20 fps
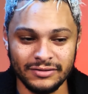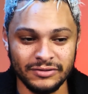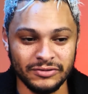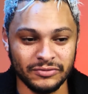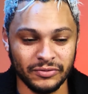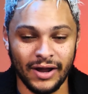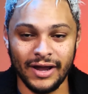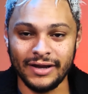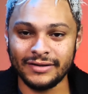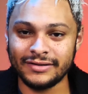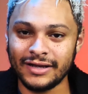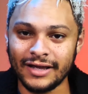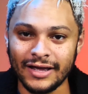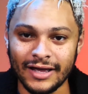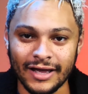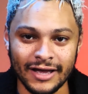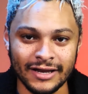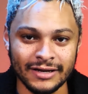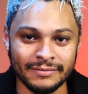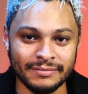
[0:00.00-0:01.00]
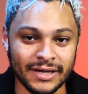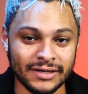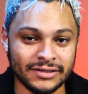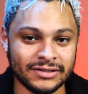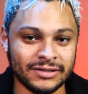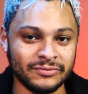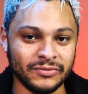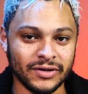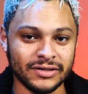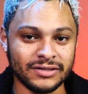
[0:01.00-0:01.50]
great
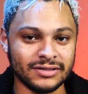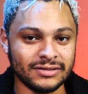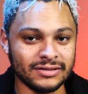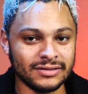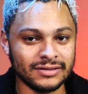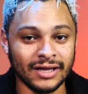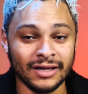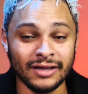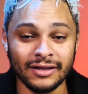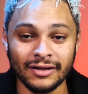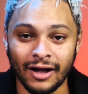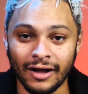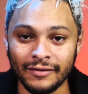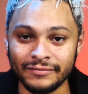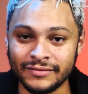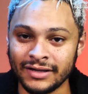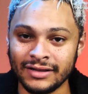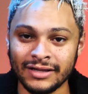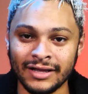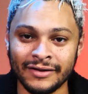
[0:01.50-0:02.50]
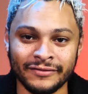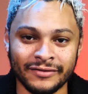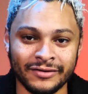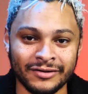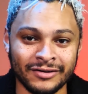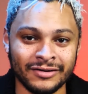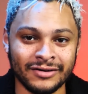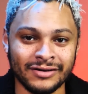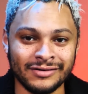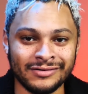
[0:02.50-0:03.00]
animation, which they
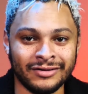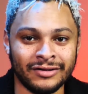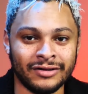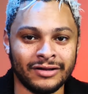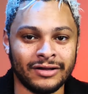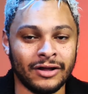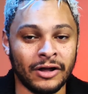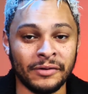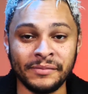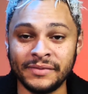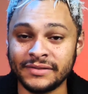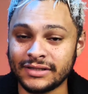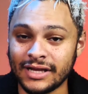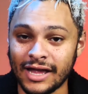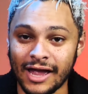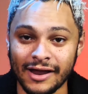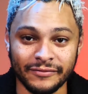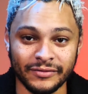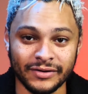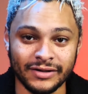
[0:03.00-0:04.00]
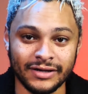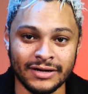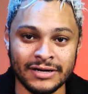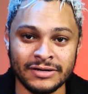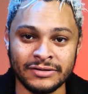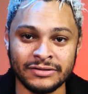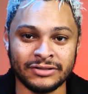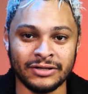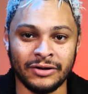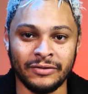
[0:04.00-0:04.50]
deliver almost every
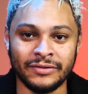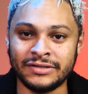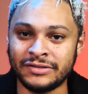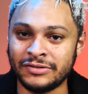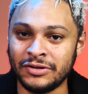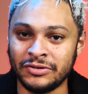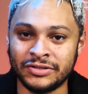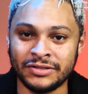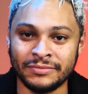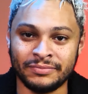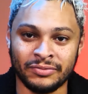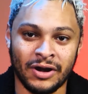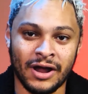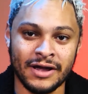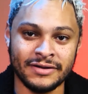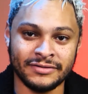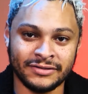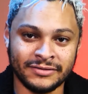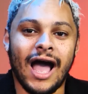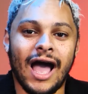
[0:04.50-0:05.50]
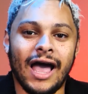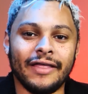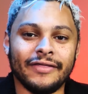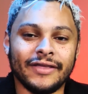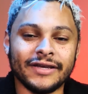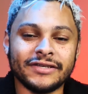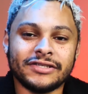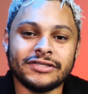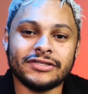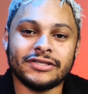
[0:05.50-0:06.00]
year, so it's no surprise.
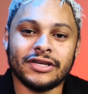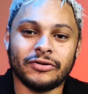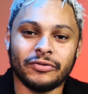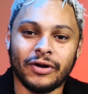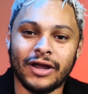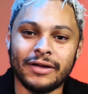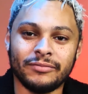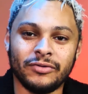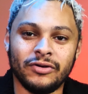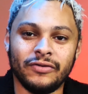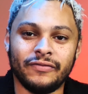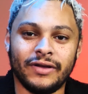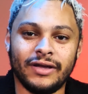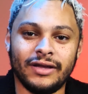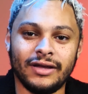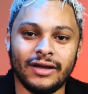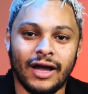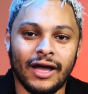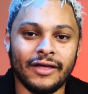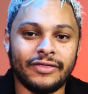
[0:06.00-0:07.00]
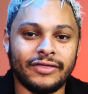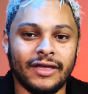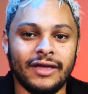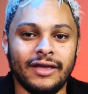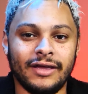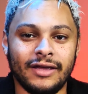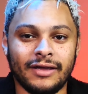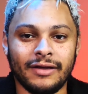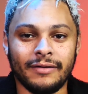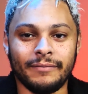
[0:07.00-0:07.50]
This is a great movie. I
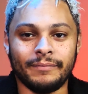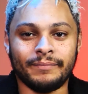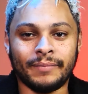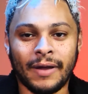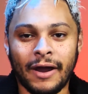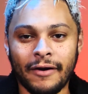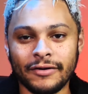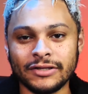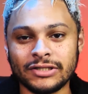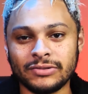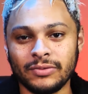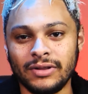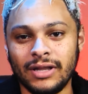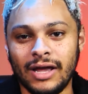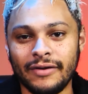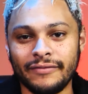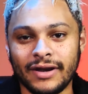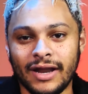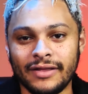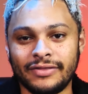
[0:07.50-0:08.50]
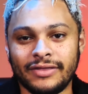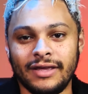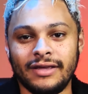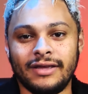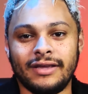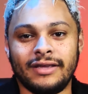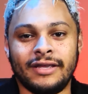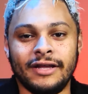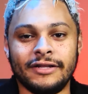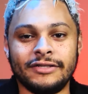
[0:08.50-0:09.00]
think parents will love it. I
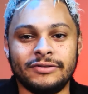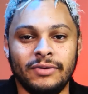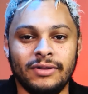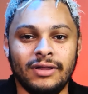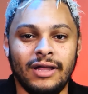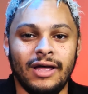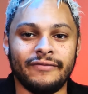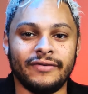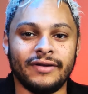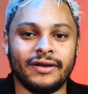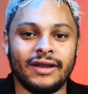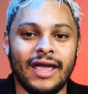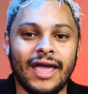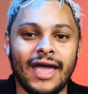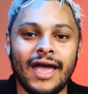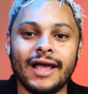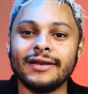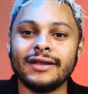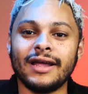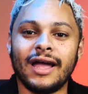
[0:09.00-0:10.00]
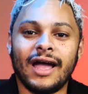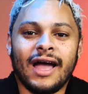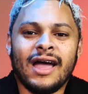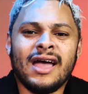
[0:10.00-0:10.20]
think kids will love it. And